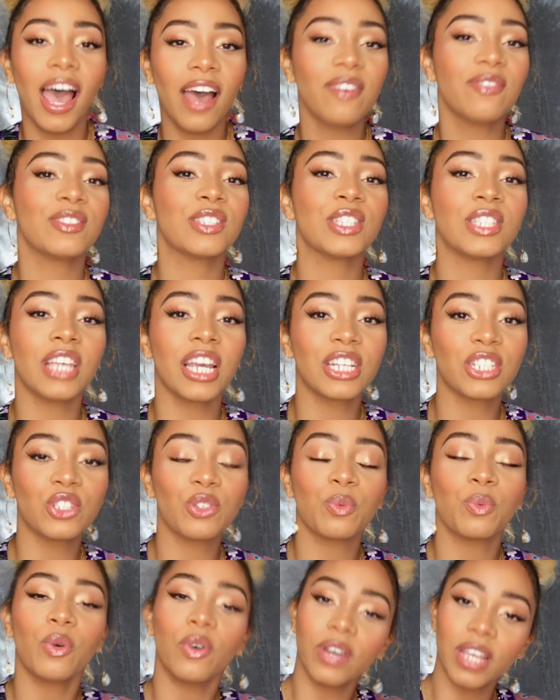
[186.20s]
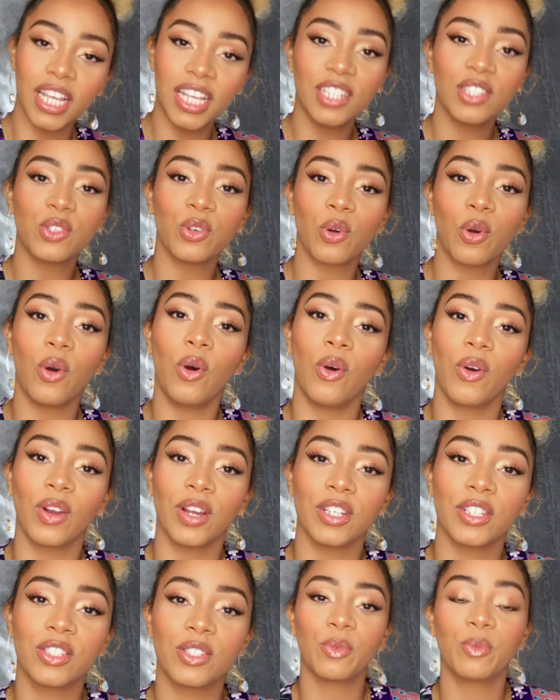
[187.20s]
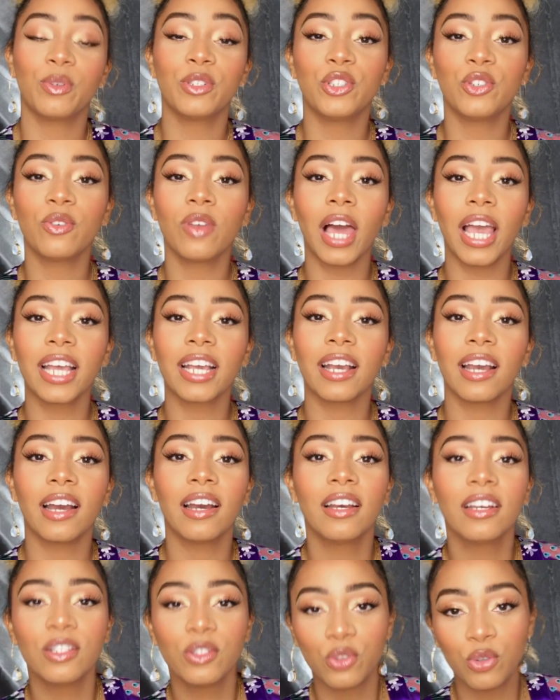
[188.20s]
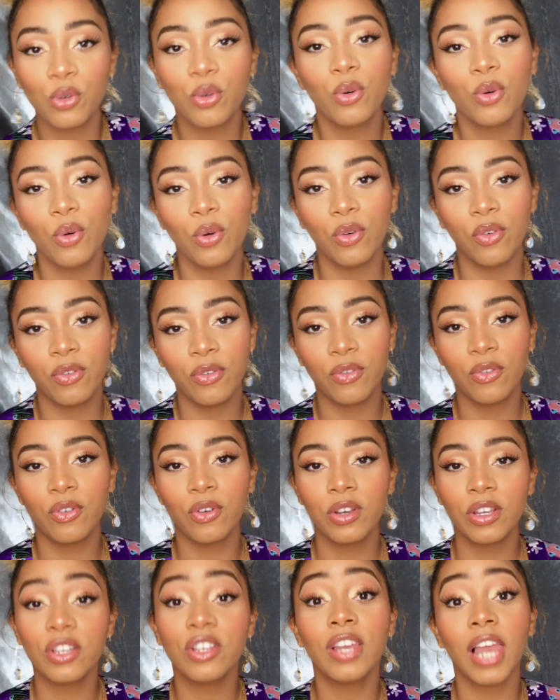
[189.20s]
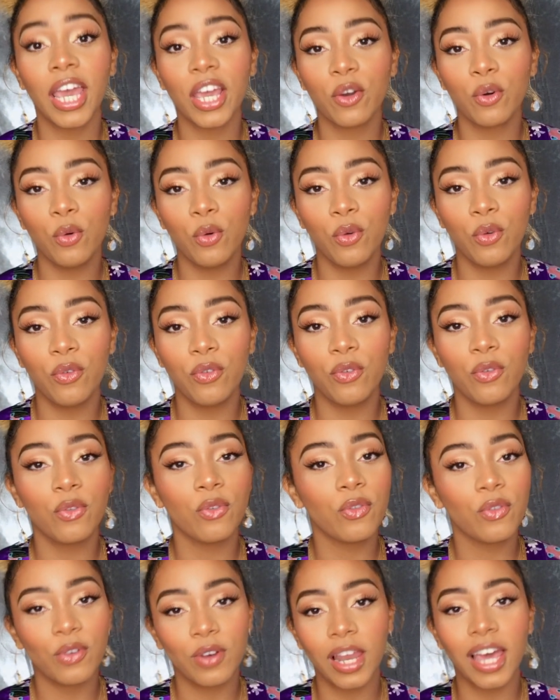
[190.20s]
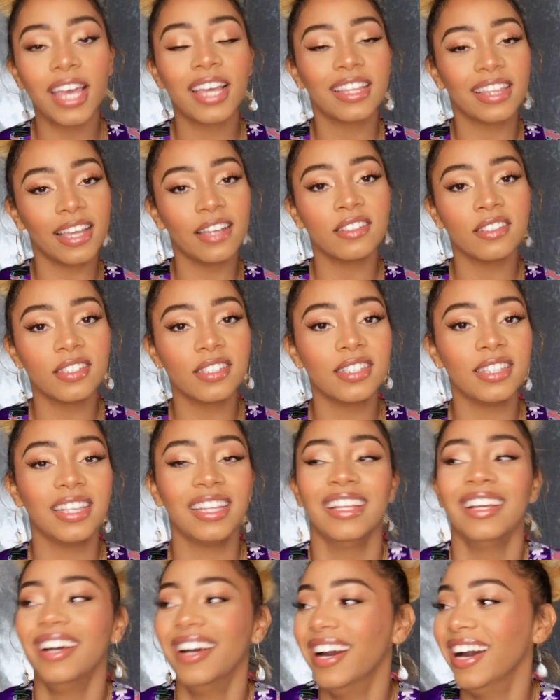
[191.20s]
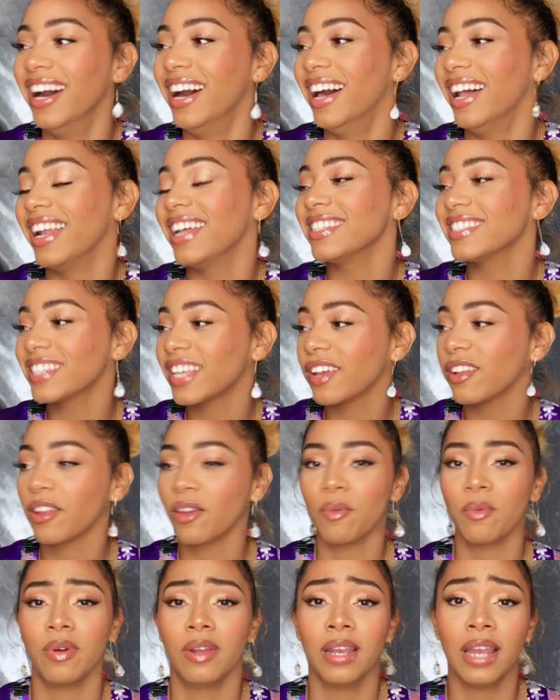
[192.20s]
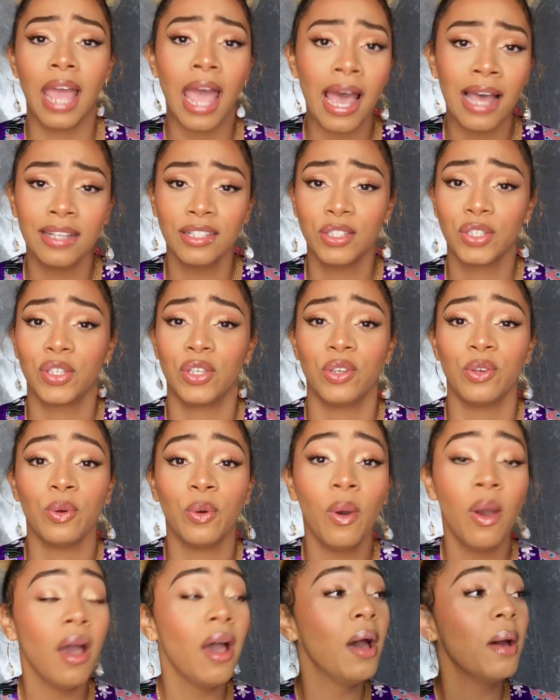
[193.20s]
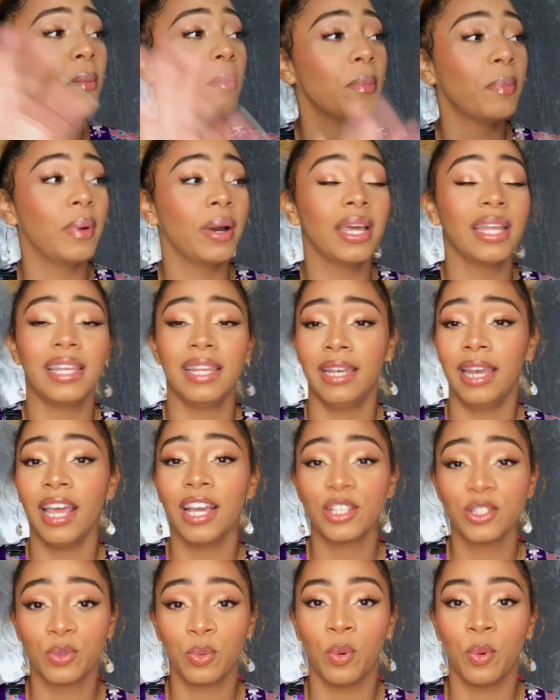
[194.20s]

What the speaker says: Have sexual intercourse. Would you like to oof? You like oof? Like, that's how they would ask you. But next